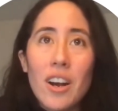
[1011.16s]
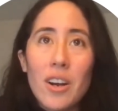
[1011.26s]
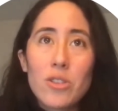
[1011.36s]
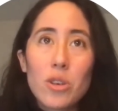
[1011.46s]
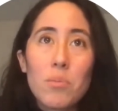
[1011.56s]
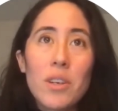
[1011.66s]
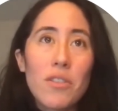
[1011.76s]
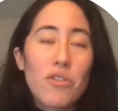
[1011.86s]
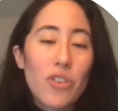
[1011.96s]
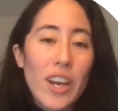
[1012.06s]
don't be
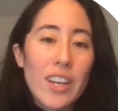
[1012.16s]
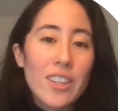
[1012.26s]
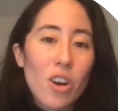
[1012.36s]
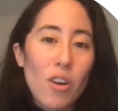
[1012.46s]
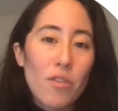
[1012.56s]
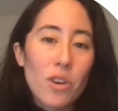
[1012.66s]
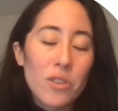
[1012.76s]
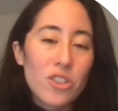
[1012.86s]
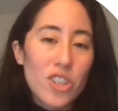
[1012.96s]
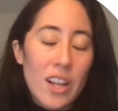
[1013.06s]
afraid of all
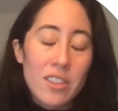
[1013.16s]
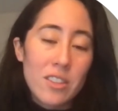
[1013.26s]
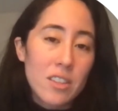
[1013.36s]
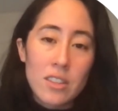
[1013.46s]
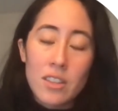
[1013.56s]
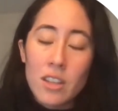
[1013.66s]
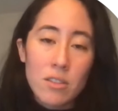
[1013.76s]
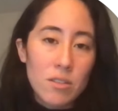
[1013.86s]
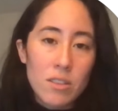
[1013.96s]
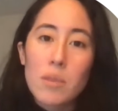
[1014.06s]
the challenges that
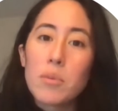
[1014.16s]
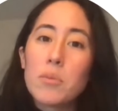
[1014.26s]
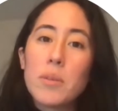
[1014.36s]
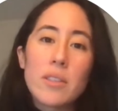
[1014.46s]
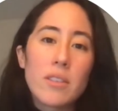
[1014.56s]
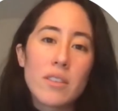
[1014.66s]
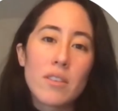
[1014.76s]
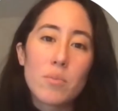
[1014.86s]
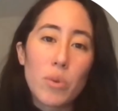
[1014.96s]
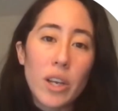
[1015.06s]
sustainable
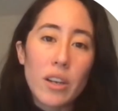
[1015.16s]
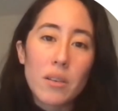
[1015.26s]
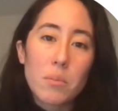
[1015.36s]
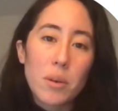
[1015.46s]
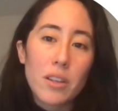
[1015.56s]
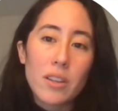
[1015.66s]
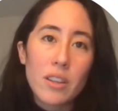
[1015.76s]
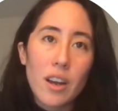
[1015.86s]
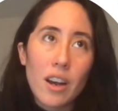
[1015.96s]
businesses bring, but